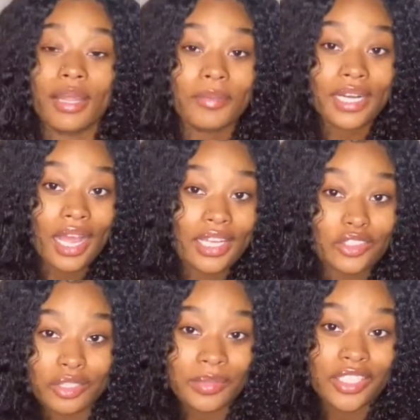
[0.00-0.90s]
nine,
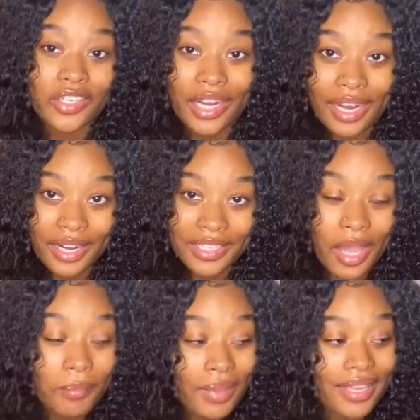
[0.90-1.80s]
trimming your hair.
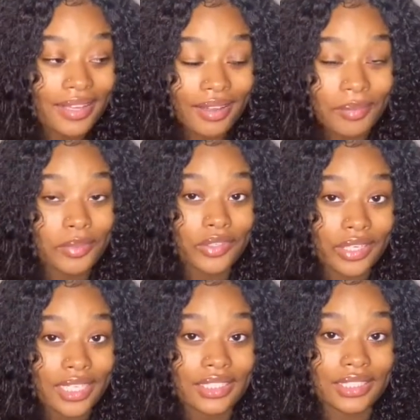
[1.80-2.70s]
Y'all might come
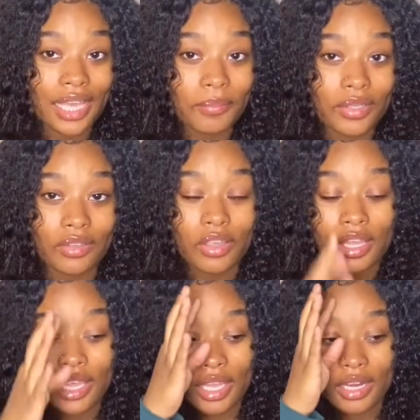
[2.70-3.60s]
crazy at me
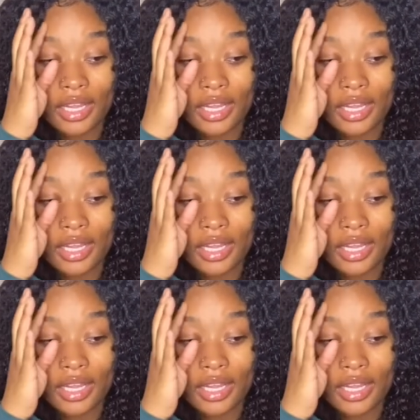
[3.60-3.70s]
in the